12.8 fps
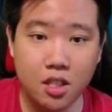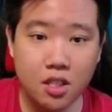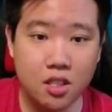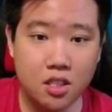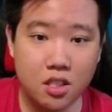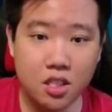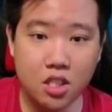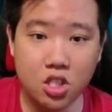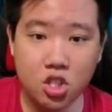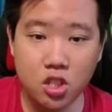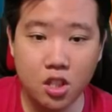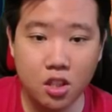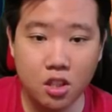
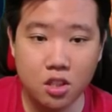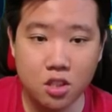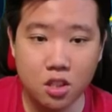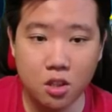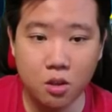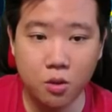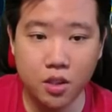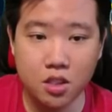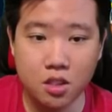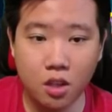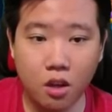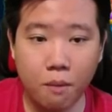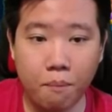siege. So let's
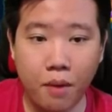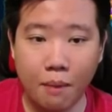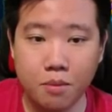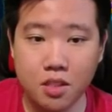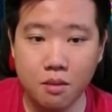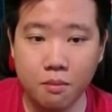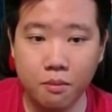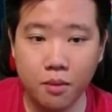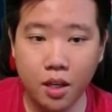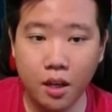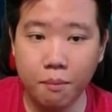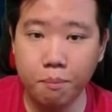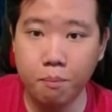go pop
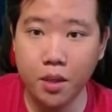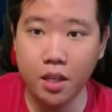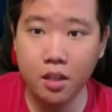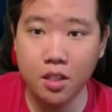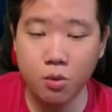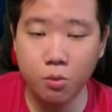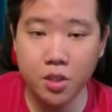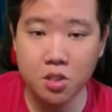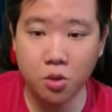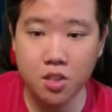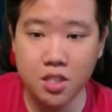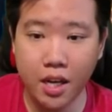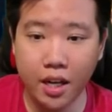some big
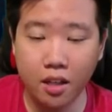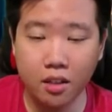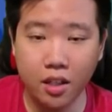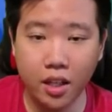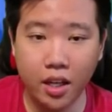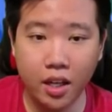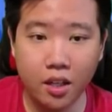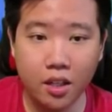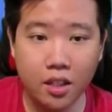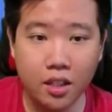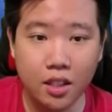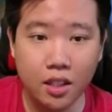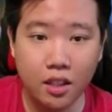resource tile there,
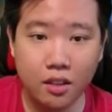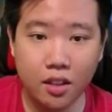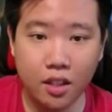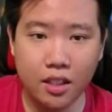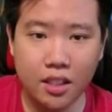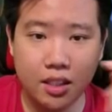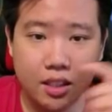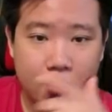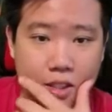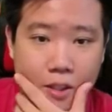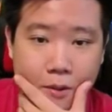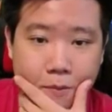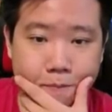and
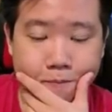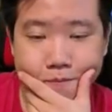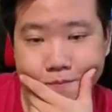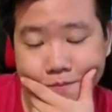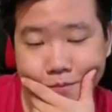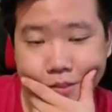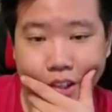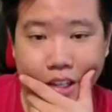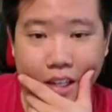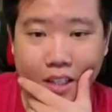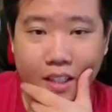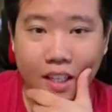kind